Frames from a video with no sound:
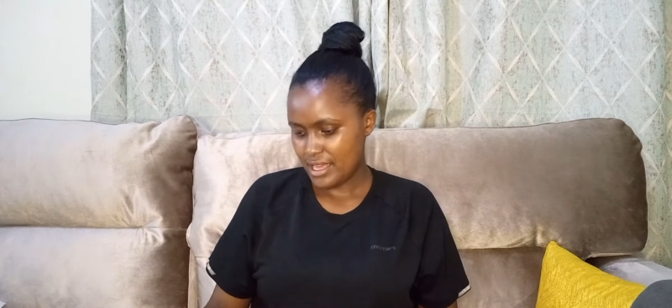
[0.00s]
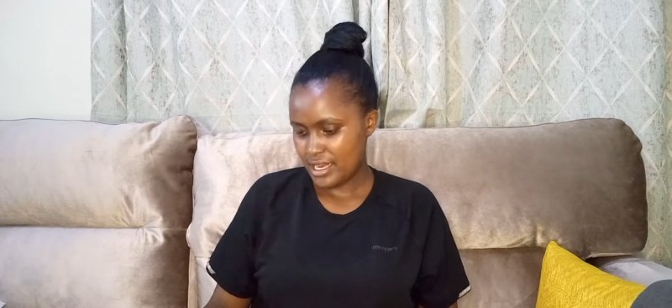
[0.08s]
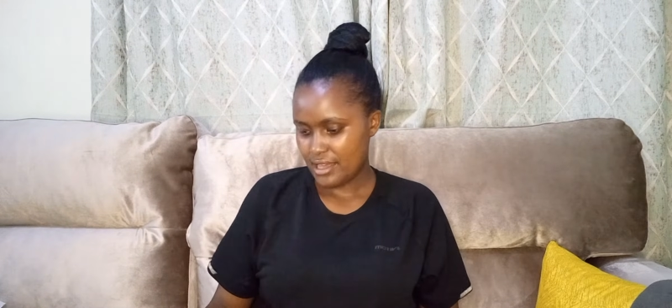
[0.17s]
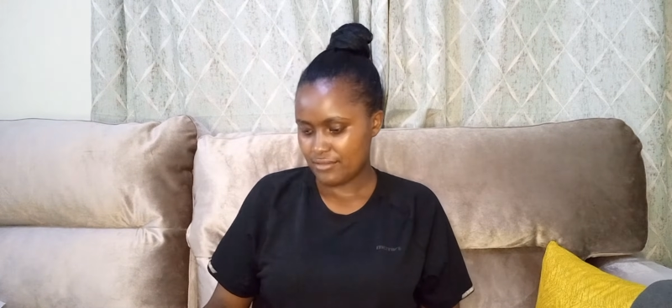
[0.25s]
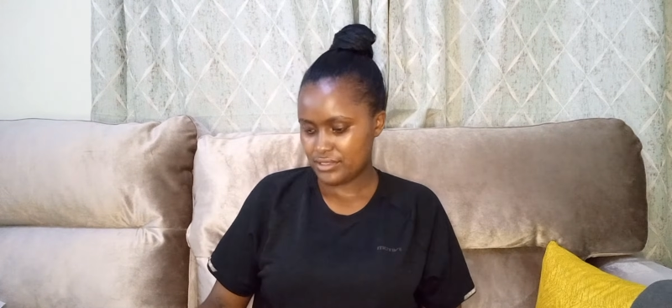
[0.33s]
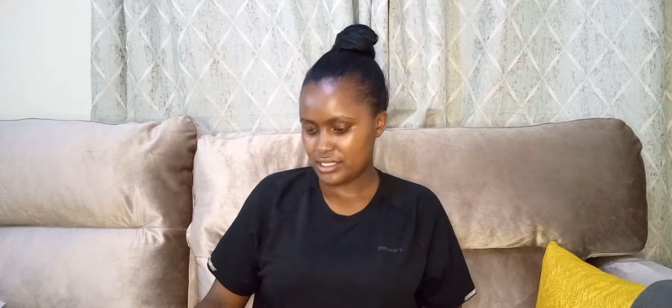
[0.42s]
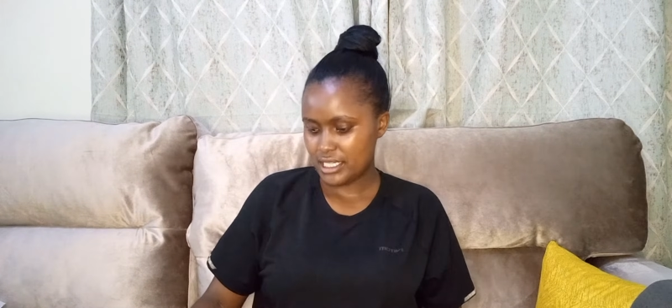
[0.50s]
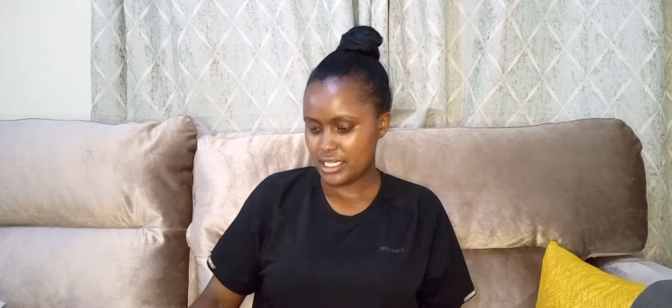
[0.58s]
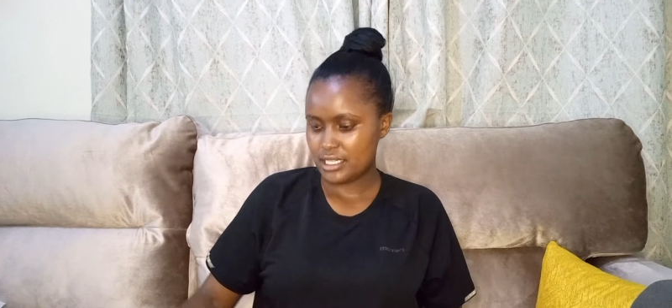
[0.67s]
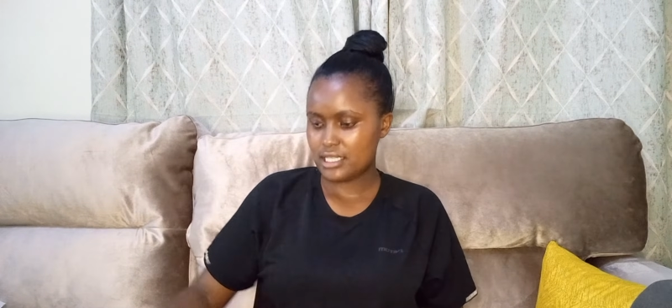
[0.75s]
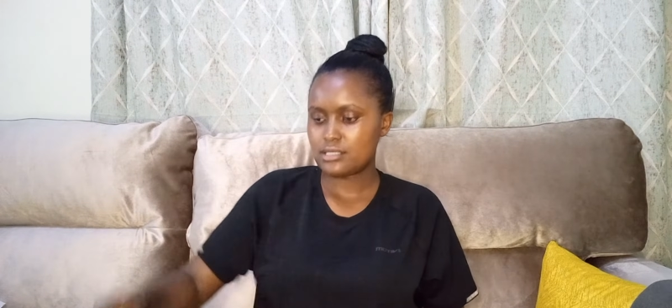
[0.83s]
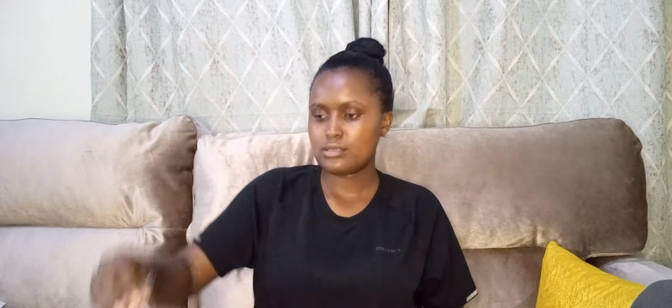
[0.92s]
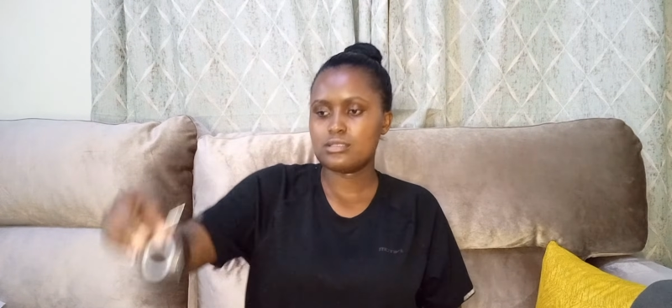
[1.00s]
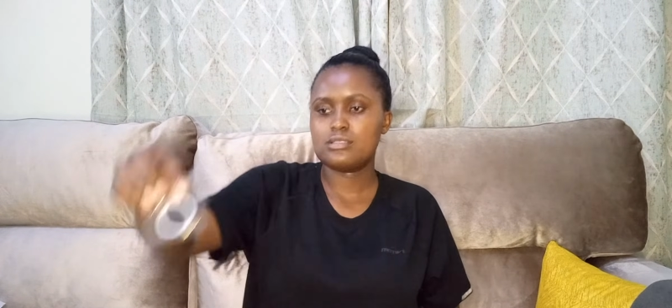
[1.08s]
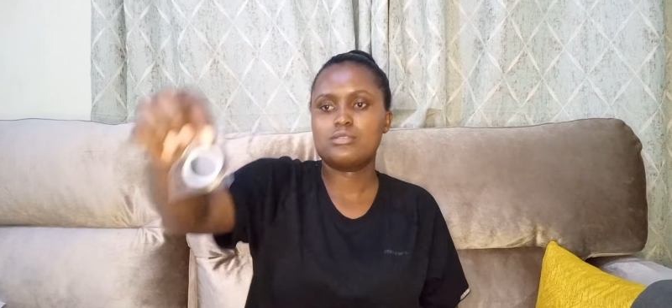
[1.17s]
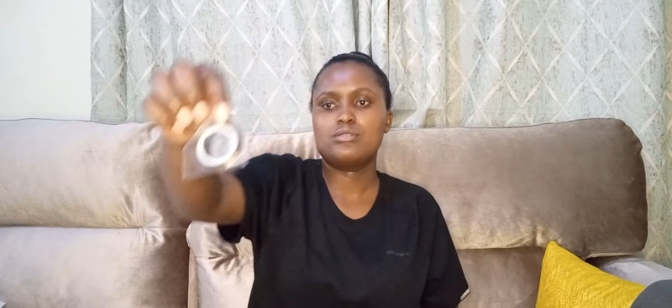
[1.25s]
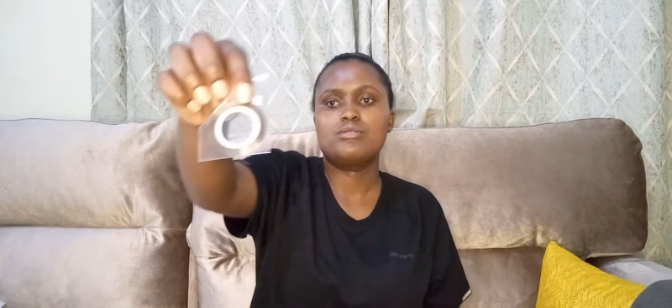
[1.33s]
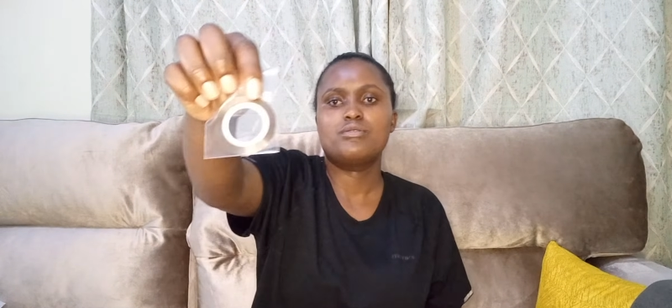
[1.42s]
then I've said this
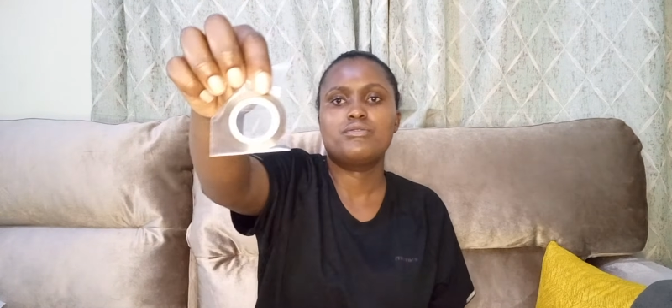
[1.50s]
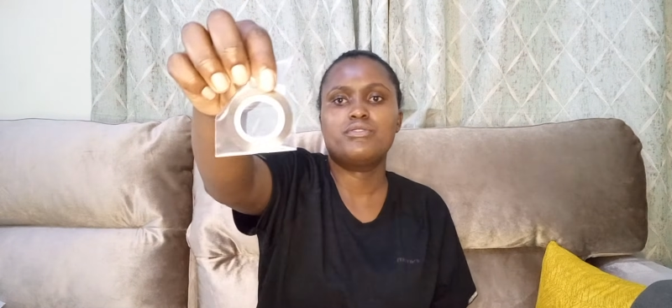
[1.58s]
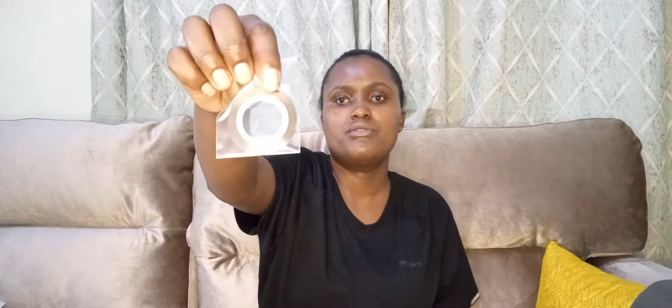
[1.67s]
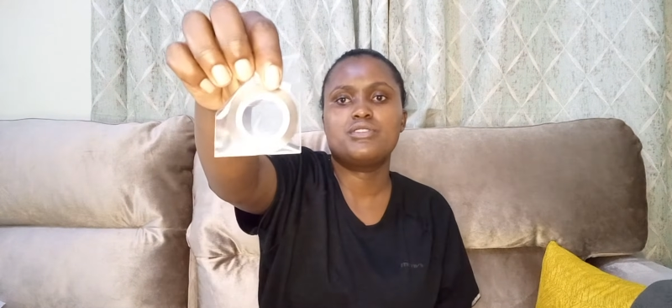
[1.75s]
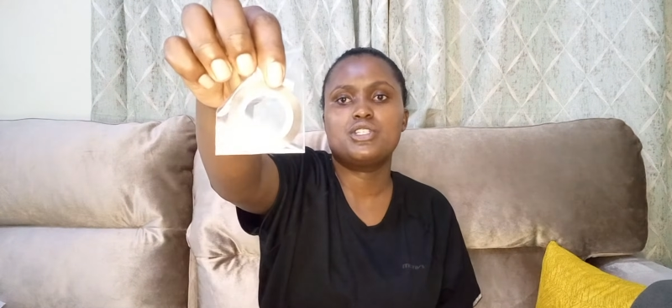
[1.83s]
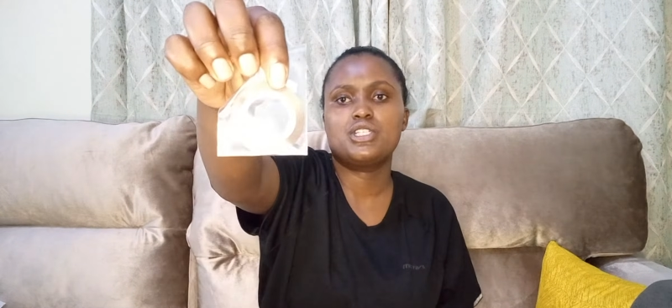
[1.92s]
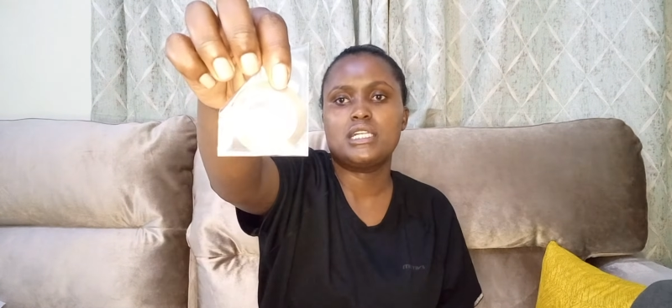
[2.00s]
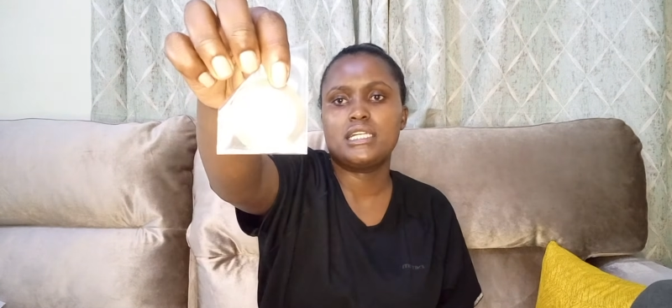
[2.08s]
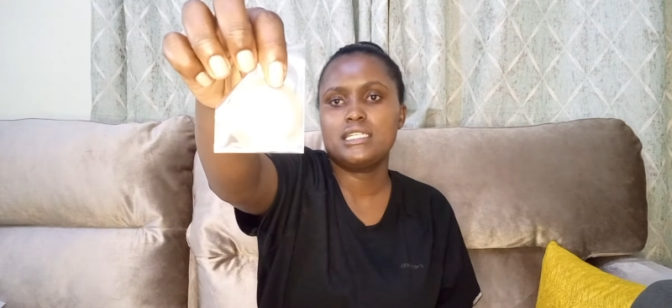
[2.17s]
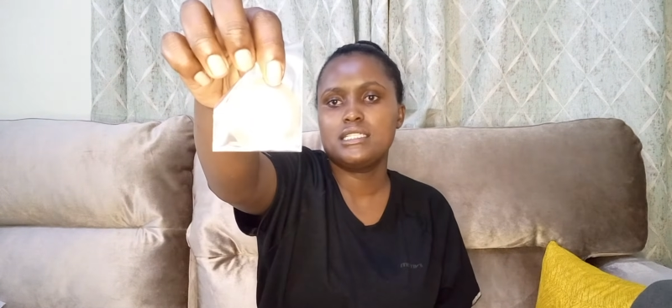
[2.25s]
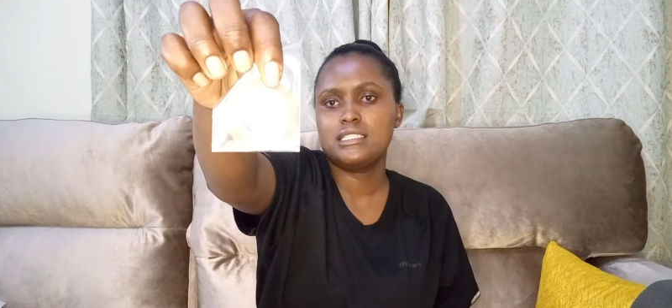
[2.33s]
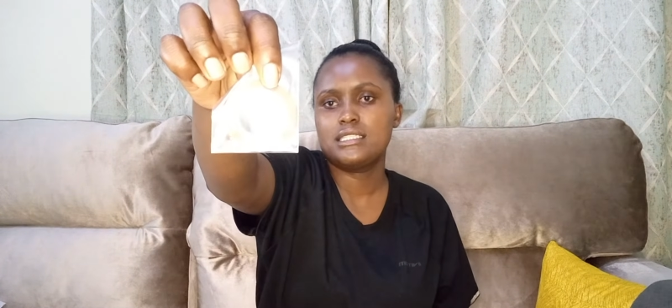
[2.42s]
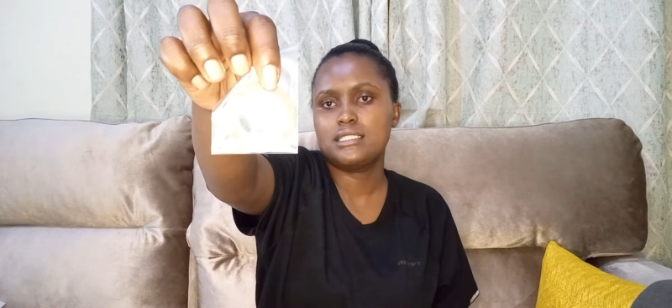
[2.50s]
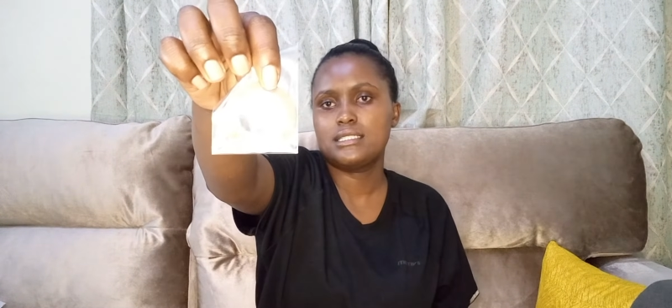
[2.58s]
was 50 shillings.